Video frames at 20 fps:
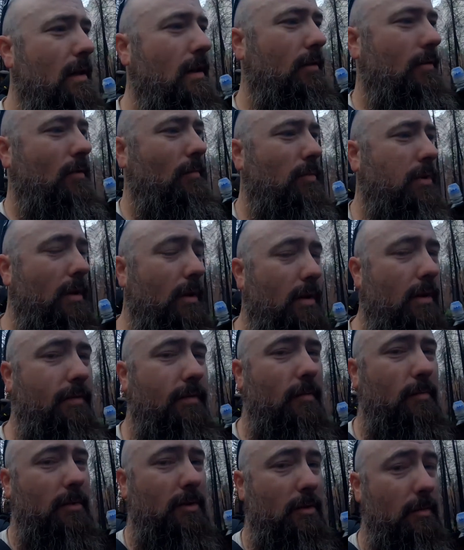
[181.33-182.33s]
so I'm probably gonna
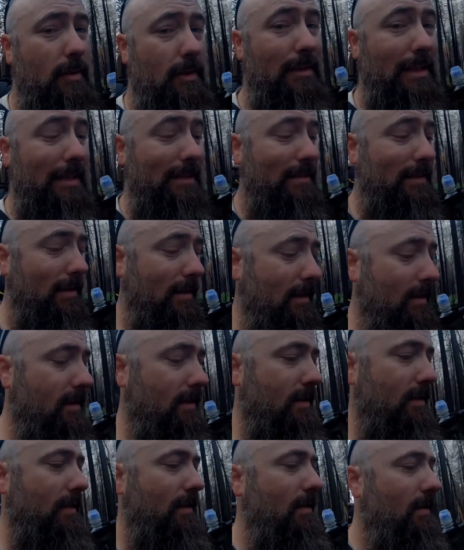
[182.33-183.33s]
film a little bit less today.
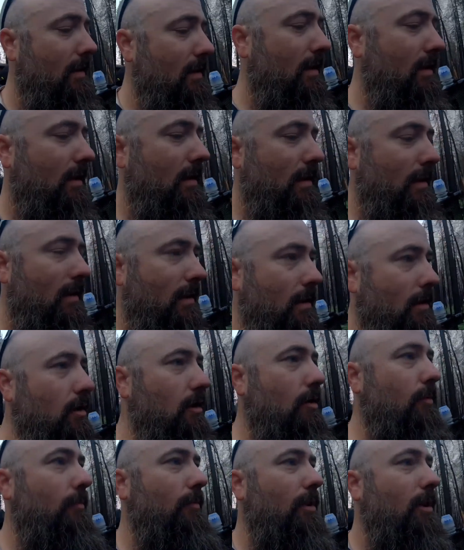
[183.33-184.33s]
I
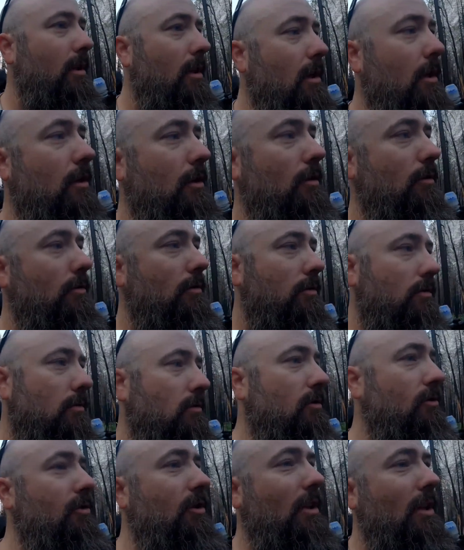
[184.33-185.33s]
don't know, we'll
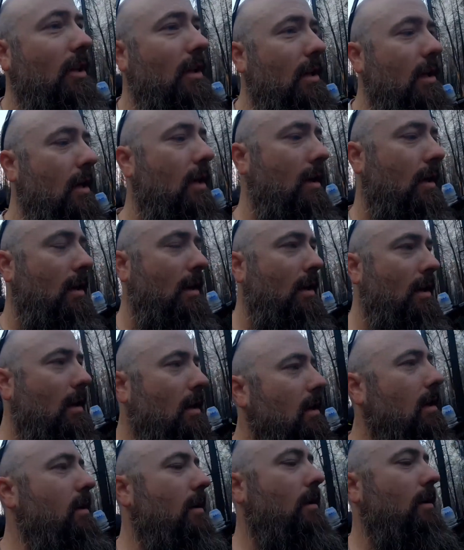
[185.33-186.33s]
see.
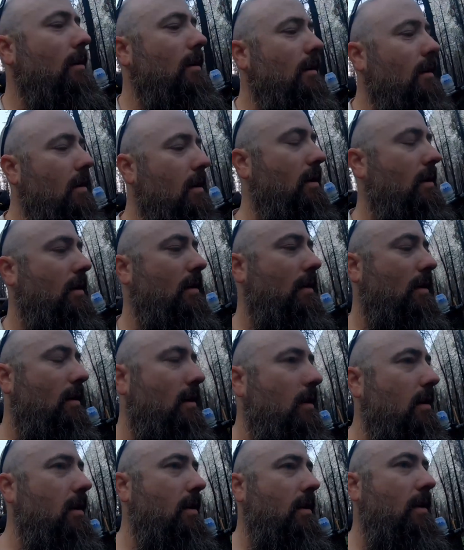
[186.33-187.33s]
I
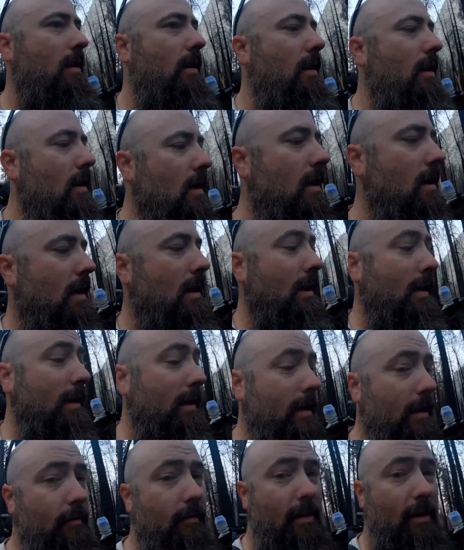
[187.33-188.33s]
gotta
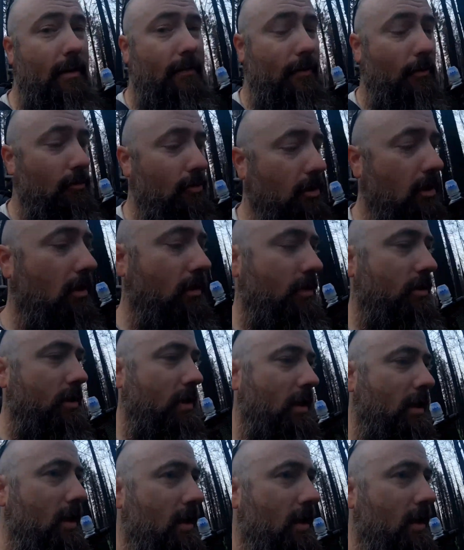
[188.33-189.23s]
have the iPhone charged,